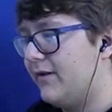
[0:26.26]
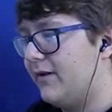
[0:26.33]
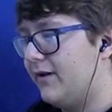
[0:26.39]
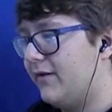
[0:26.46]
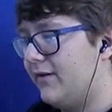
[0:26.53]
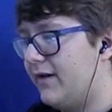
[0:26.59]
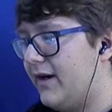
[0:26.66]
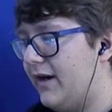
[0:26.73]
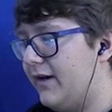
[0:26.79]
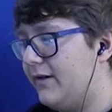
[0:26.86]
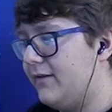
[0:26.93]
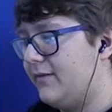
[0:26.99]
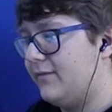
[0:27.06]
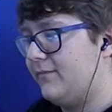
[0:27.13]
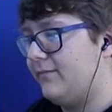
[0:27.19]
All right.
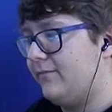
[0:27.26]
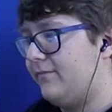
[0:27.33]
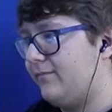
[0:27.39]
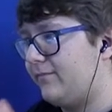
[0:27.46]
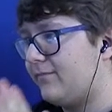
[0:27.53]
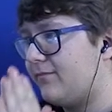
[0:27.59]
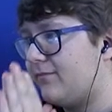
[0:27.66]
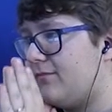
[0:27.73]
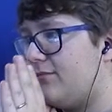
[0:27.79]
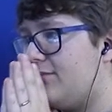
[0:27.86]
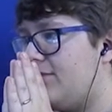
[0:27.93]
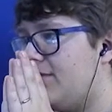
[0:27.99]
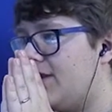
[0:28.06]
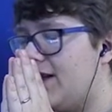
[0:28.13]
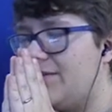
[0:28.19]

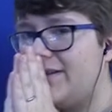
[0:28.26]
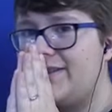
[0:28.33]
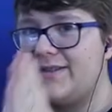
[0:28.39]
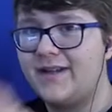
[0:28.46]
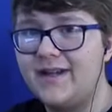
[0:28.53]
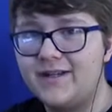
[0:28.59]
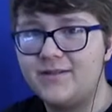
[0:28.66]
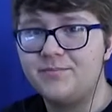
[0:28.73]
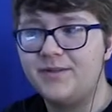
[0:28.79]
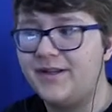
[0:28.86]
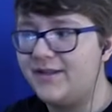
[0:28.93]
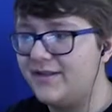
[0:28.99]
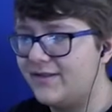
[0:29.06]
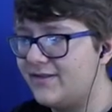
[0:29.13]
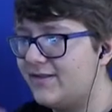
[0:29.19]
I'm excited to play
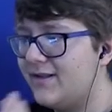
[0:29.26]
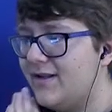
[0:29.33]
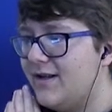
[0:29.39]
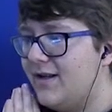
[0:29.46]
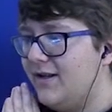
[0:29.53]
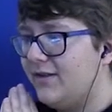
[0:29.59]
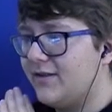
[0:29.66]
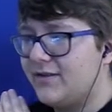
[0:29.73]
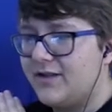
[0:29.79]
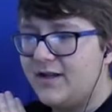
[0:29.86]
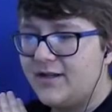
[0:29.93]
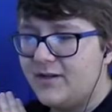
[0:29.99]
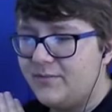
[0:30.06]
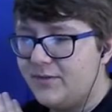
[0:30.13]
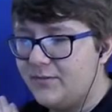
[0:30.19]
this. There's not
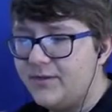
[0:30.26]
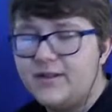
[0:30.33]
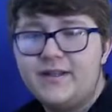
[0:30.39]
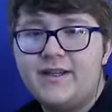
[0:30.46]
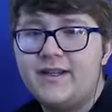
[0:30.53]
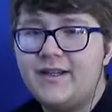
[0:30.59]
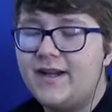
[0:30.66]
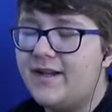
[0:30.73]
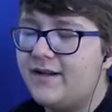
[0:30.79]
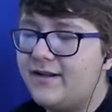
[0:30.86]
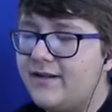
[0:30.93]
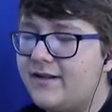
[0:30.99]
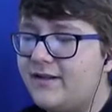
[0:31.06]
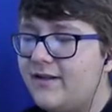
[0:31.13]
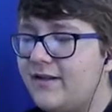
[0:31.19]
going to be really any
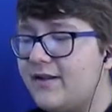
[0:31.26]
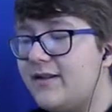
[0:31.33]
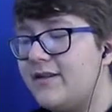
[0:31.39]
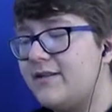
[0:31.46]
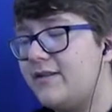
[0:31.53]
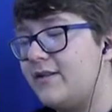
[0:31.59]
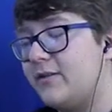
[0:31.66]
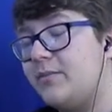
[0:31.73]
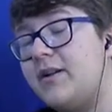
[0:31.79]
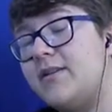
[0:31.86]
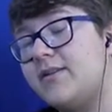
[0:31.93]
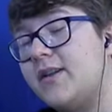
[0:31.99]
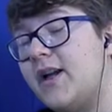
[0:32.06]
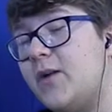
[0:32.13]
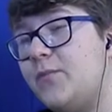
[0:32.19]
editing because it's about
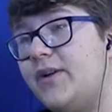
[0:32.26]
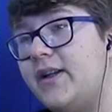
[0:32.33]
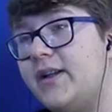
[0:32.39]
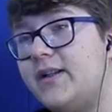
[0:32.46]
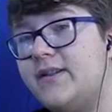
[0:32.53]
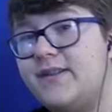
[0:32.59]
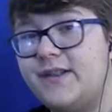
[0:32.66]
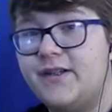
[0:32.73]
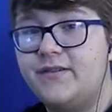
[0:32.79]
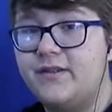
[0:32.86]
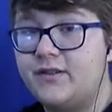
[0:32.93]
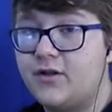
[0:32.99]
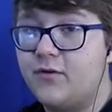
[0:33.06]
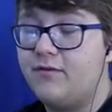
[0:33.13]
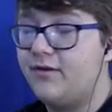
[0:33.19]
time we get a
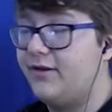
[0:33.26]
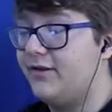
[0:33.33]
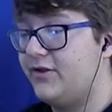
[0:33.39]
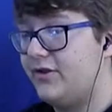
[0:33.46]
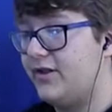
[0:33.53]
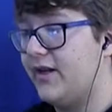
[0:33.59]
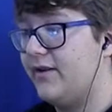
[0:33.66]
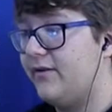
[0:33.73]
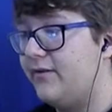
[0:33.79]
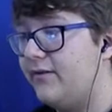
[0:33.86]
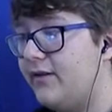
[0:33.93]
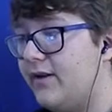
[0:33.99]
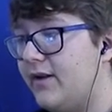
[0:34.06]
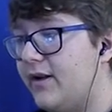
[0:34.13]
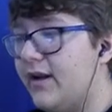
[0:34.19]
series going on this channel.
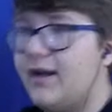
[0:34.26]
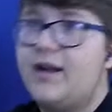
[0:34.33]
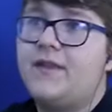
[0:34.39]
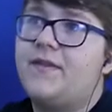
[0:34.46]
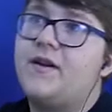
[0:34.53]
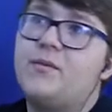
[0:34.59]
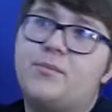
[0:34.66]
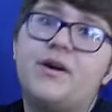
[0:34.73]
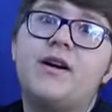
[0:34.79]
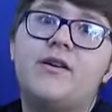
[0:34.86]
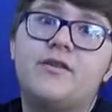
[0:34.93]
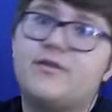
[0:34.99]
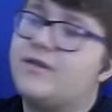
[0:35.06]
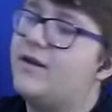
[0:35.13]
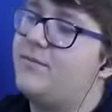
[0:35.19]
And I thought
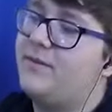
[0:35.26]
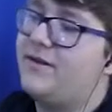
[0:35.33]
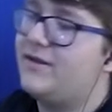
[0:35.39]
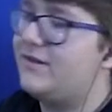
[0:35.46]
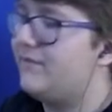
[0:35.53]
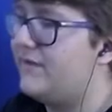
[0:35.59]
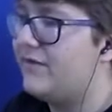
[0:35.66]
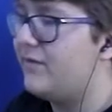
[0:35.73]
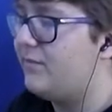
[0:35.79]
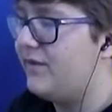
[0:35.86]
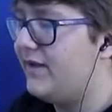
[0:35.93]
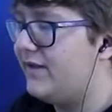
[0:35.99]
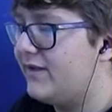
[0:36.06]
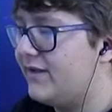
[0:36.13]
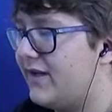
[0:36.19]
BioShock, because I've never
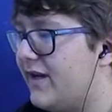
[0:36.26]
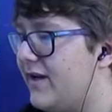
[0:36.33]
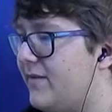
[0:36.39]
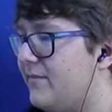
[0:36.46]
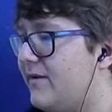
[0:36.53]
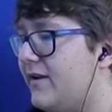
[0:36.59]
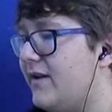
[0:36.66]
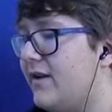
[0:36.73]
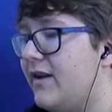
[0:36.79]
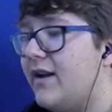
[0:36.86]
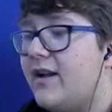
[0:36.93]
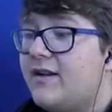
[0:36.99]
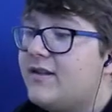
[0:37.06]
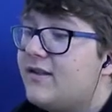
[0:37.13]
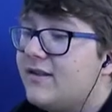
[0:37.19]
played this game, and
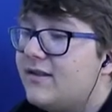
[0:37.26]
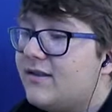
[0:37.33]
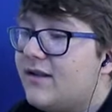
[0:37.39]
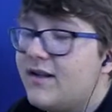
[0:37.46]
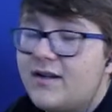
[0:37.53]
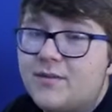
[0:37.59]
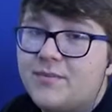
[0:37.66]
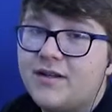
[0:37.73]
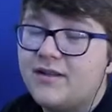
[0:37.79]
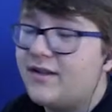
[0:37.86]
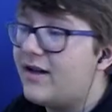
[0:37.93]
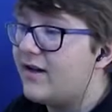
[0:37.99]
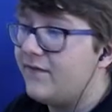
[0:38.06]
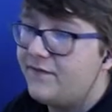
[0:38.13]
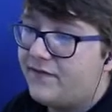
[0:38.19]
I just thought it'd be a
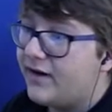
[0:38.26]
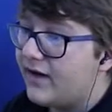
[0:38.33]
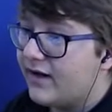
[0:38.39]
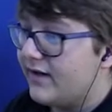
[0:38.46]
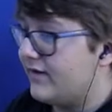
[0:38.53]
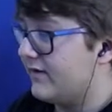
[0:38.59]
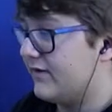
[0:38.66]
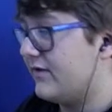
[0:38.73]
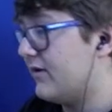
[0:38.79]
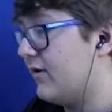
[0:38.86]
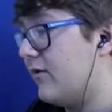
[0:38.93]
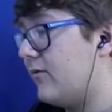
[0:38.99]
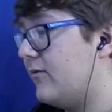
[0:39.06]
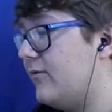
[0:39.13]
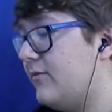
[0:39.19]
lot of fun.
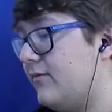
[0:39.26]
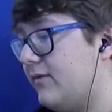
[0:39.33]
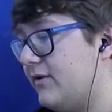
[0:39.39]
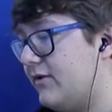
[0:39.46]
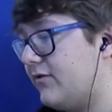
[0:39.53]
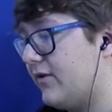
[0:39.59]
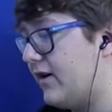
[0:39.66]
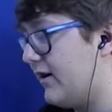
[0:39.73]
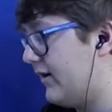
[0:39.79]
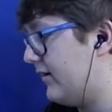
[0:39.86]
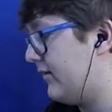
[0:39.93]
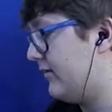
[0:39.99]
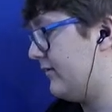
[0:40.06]
So let's try it.